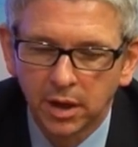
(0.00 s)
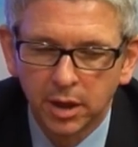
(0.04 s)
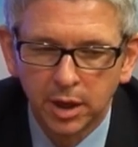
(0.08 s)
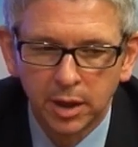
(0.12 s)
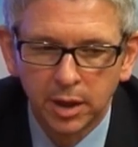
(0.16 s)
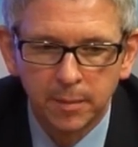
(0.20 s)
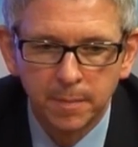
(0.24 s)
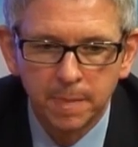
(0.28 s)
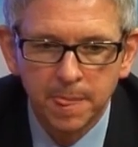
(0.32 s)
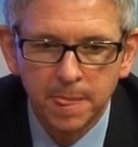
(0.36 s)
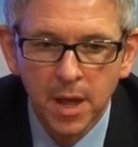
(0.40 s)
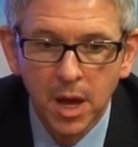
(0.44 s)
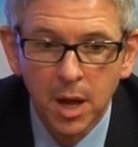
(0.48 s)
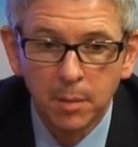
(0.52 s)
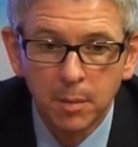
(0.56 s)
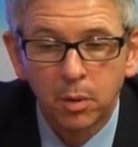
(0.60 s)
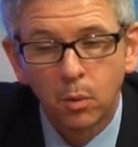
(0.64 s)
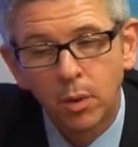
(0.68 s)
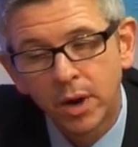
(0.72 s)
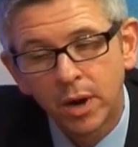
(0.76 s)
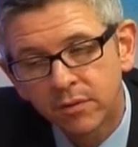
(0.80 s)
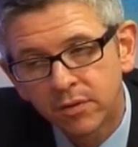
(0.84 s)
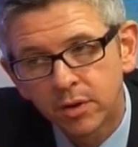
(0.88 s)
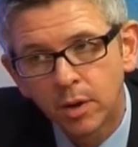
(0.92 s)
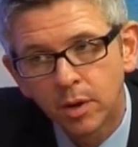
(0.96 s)
But
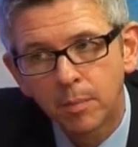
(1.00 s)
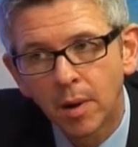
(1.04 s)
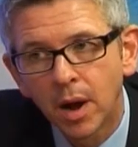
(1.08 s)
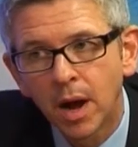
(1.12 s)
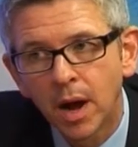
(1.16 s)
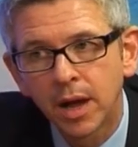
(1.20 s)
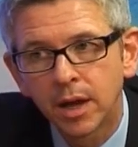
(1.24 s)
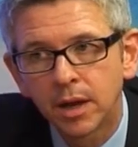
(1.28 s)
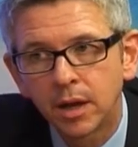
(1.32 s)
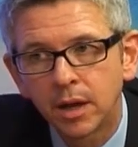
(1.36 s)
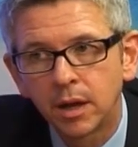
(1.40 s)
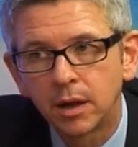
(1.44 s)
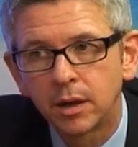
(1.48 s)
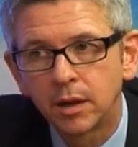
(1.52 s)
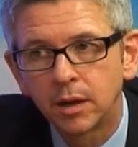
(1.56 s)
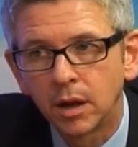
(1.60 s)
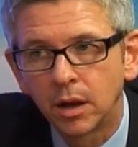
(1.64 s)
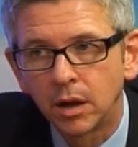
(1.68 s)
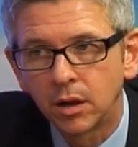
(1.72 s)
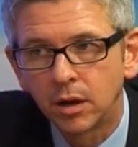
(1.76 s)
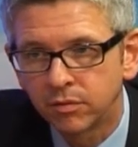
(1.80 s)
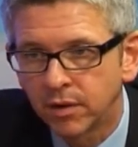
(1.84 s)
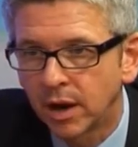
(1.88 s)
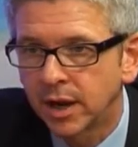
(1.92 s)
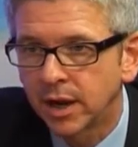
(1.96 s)
whenever you buy
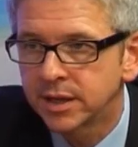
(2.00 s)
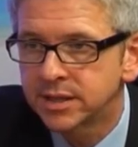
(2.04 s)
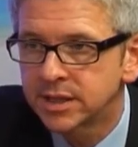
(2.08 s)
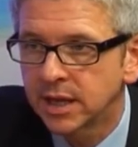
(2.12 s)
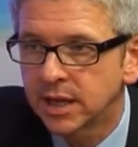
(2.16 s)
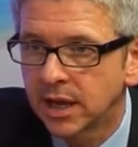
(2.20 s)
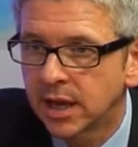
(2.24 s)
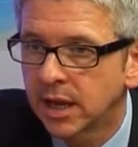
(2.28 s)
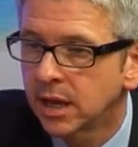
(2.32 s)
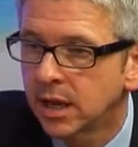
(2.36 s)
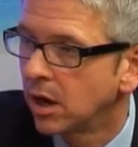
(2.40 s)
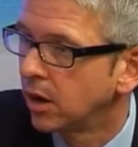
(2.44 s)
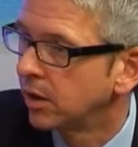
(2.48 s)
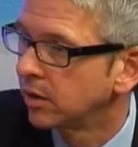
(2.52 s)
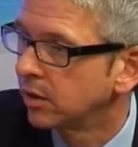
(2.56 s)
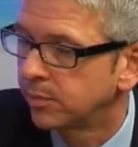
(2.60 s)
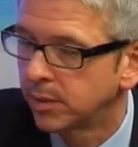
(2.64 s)
a flight ticket and